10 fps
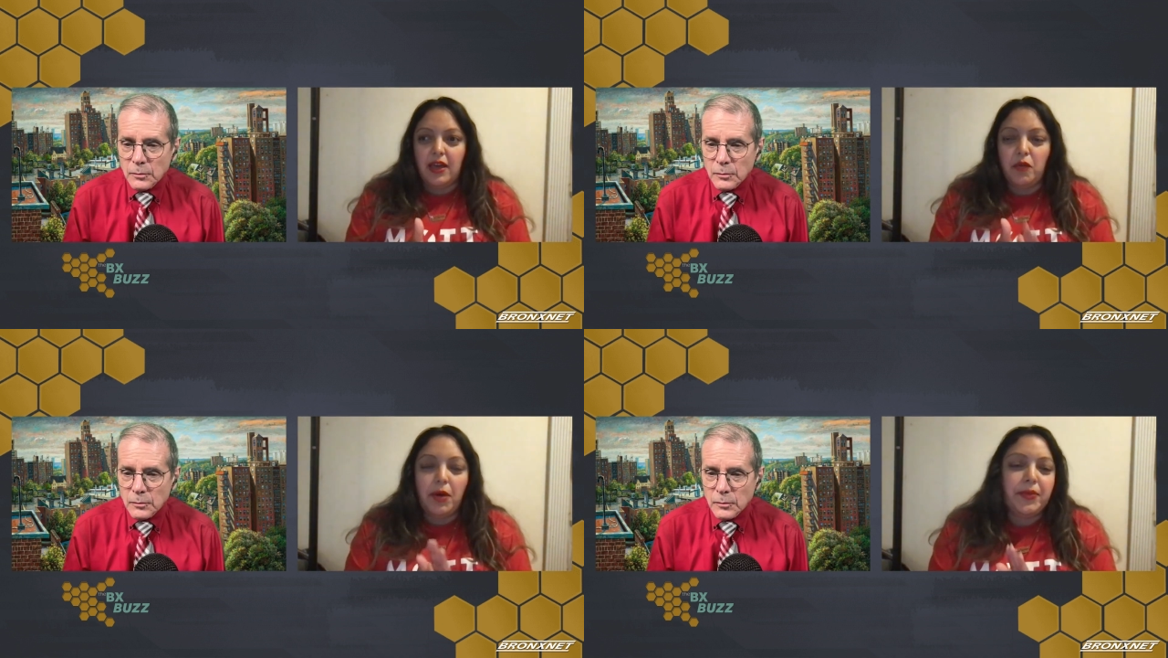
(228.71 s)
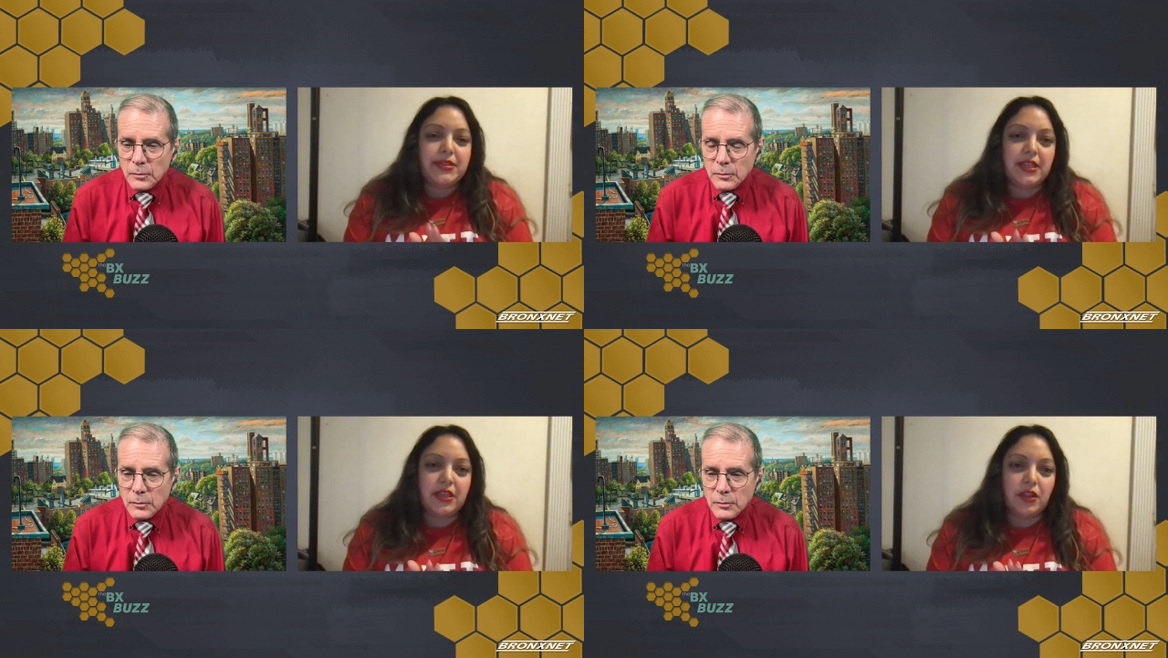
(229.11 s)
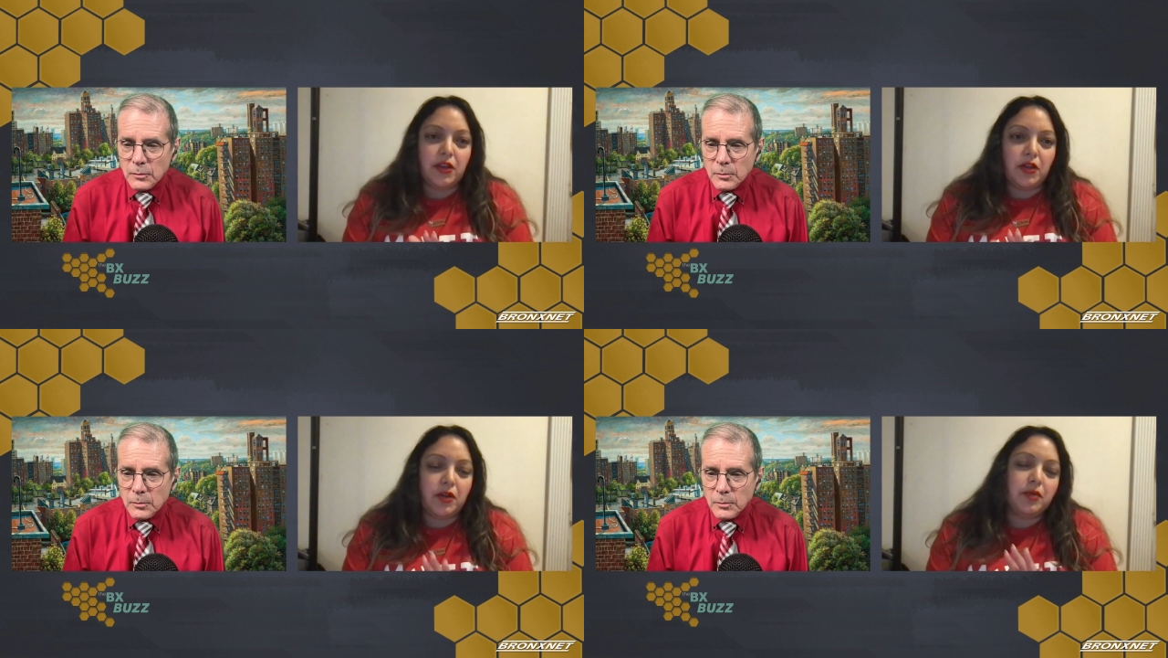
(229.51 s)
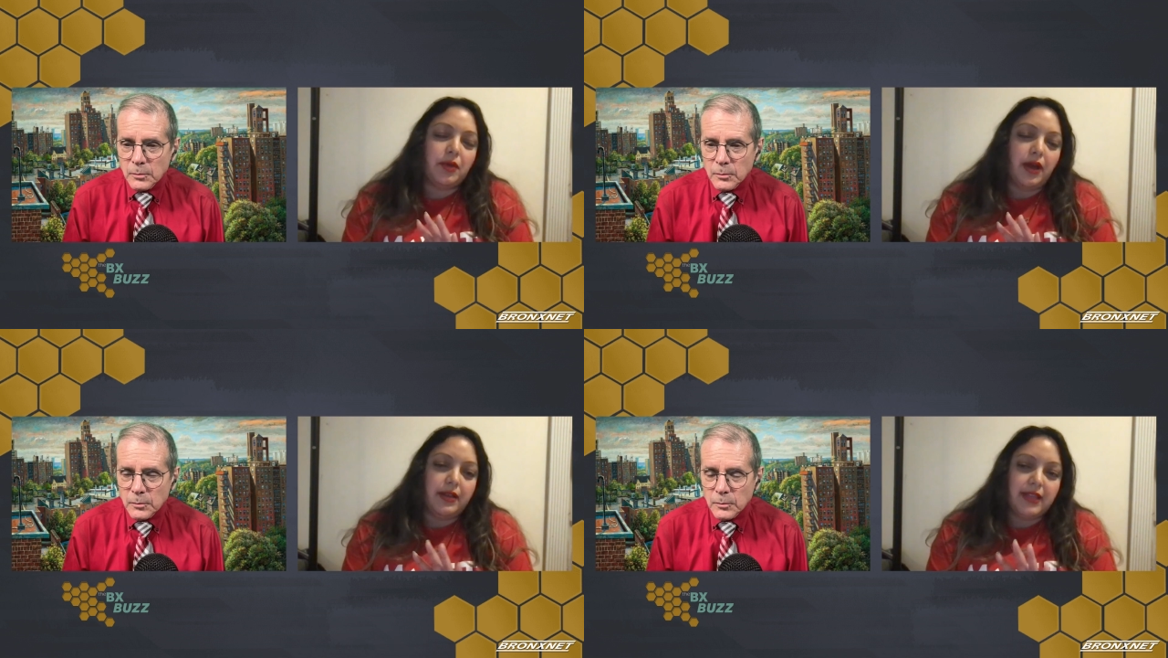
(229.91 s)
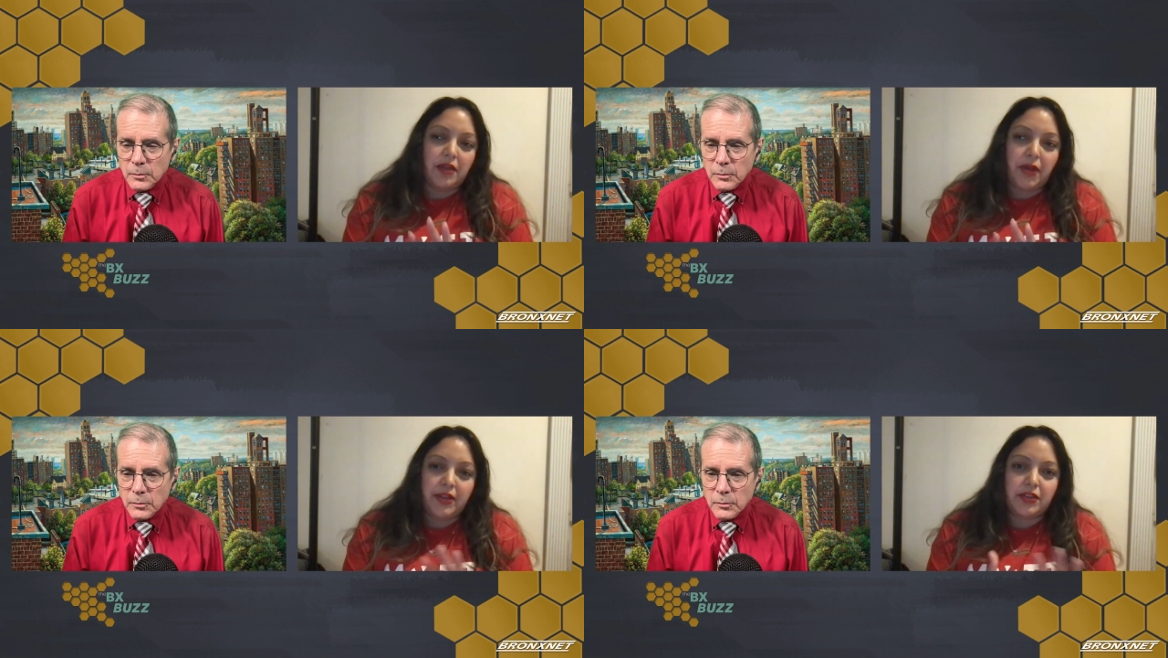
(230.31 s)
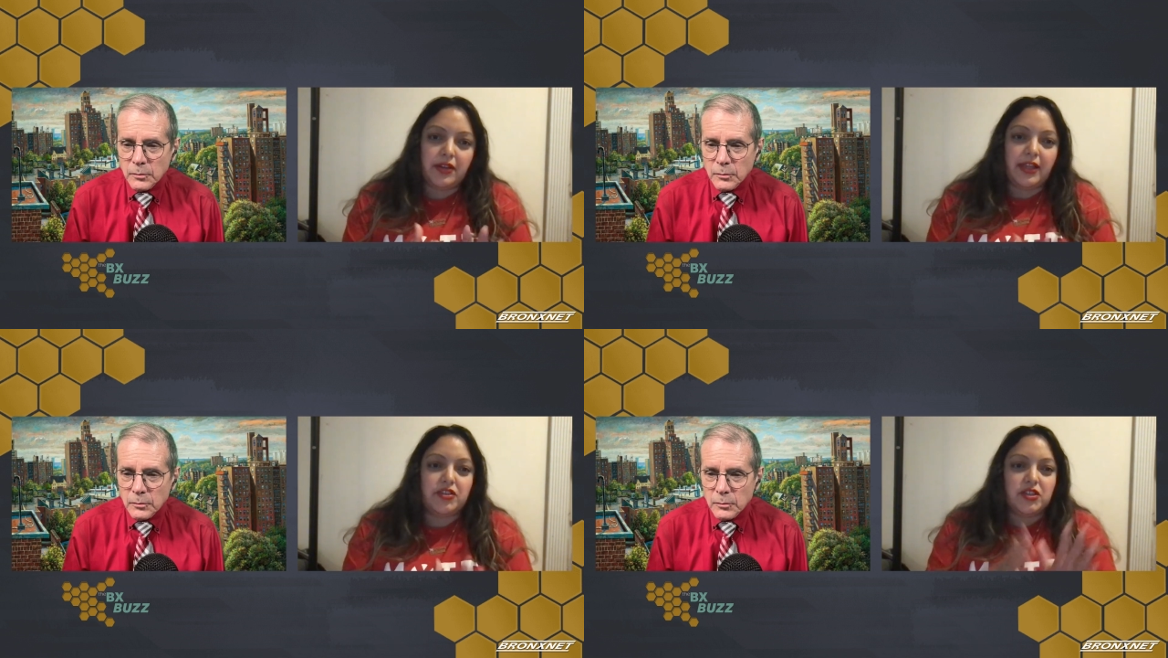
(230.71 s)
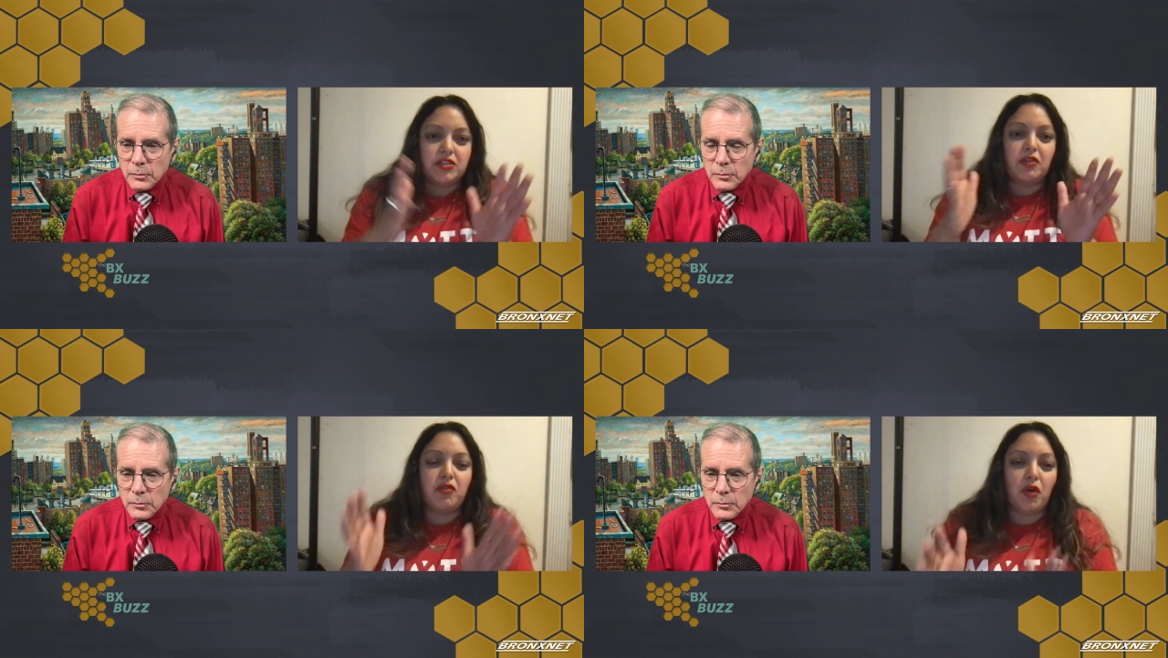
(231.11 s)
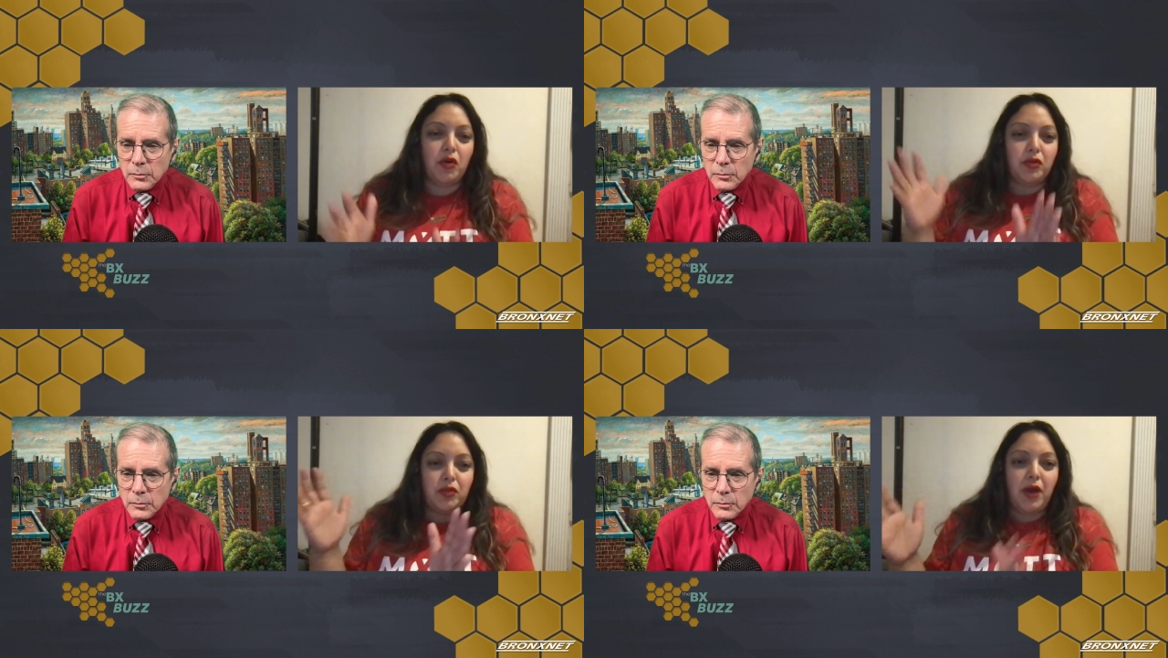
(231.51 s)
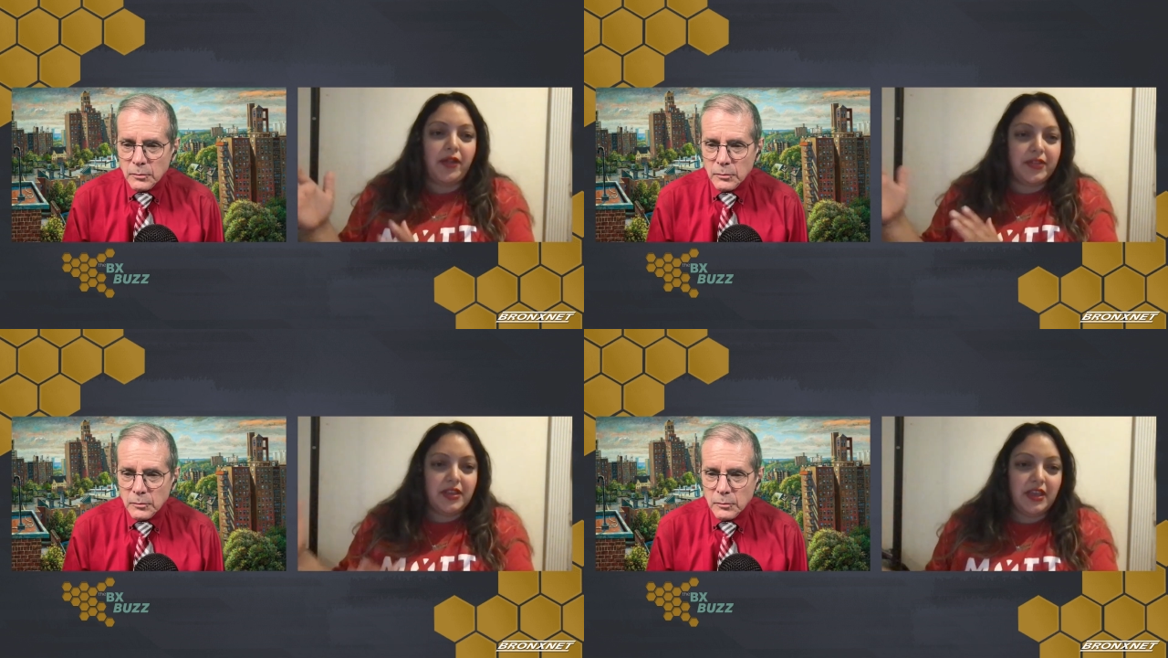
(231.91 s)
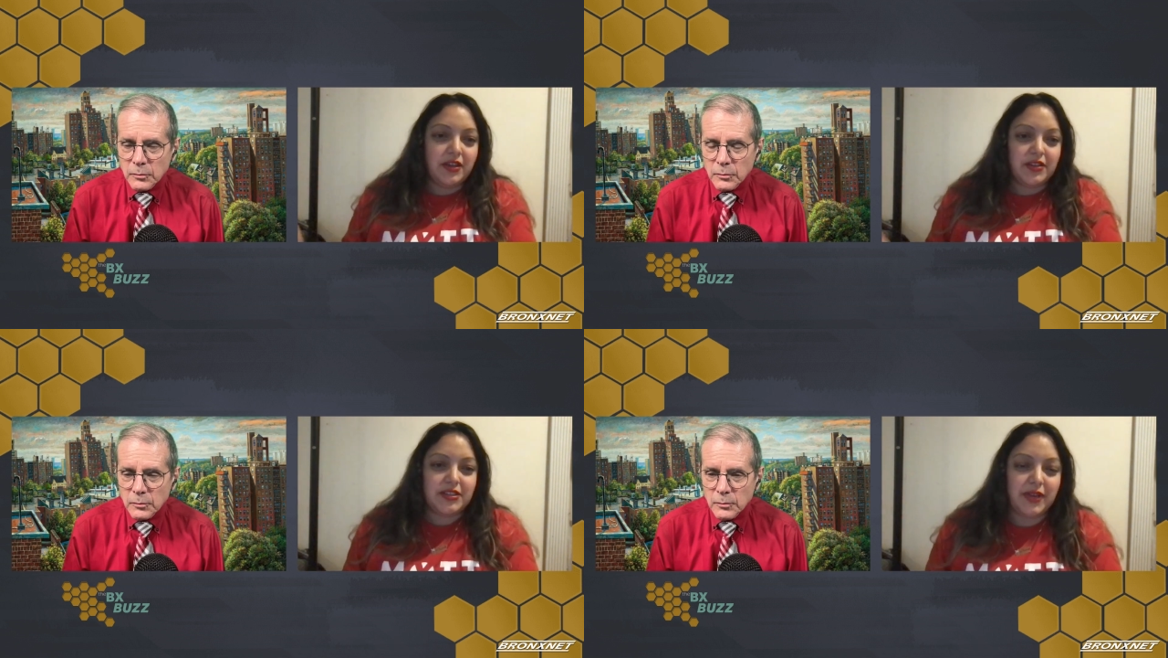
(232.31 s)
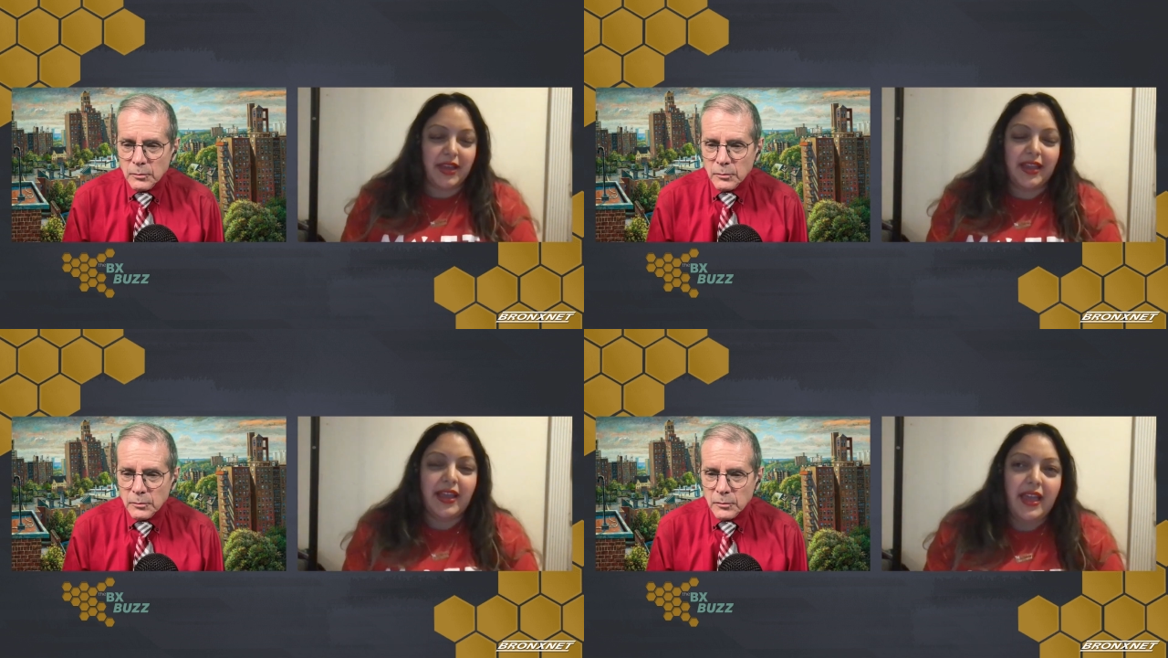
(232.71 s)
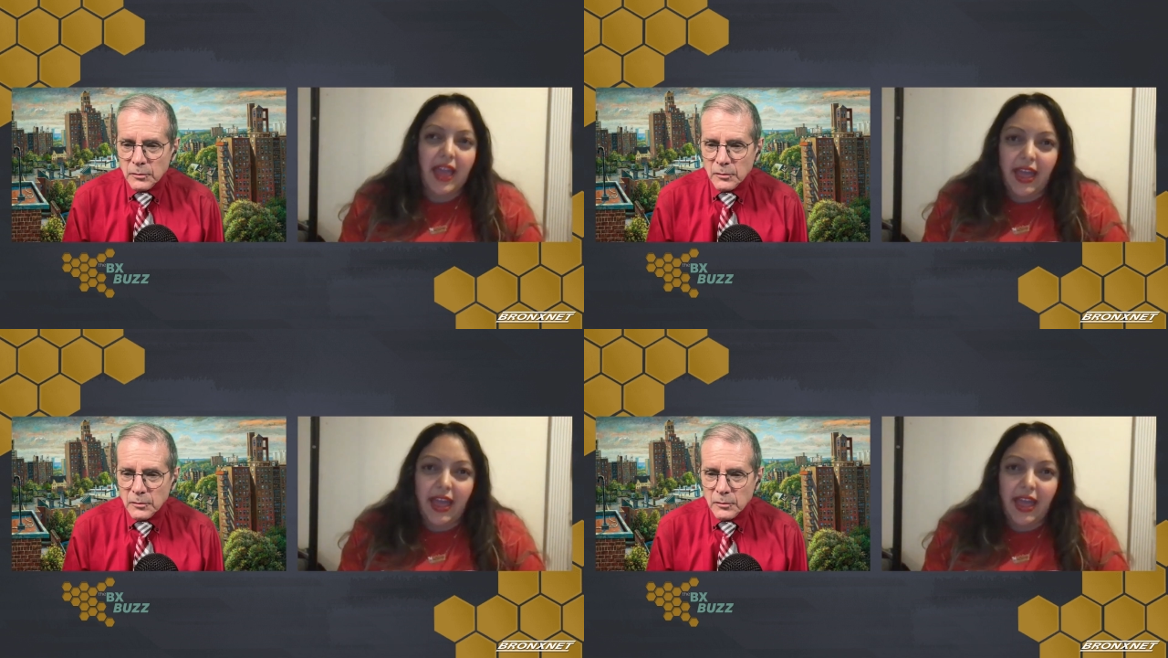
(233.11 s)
Speaker 1: one particular director like just grow throughout the years, right?